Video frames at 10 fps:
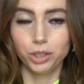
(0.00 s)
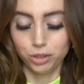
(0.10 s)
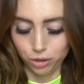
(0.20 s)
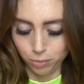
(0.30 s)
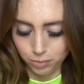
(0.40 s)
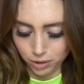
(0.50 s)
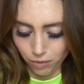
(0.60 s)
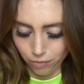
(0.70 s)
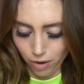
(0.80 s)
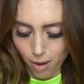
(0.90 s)
dupes
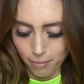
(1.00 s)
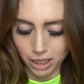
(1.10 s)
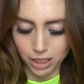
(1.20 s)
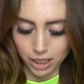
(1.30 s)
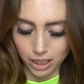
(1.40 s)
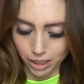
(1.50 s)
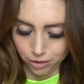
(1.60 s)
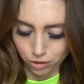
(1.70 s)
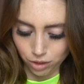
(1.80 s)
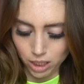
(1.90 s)
from Canal
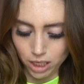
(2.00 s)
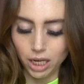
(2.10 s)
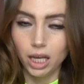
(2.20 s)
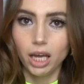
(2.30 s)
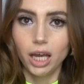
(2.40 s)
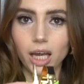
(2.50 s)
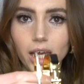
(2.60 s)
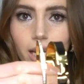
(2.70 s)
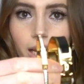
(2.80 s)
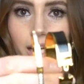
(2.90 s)
Street.
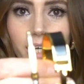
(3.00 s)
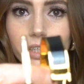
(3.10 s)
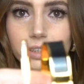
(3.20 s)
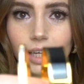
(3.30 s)
It is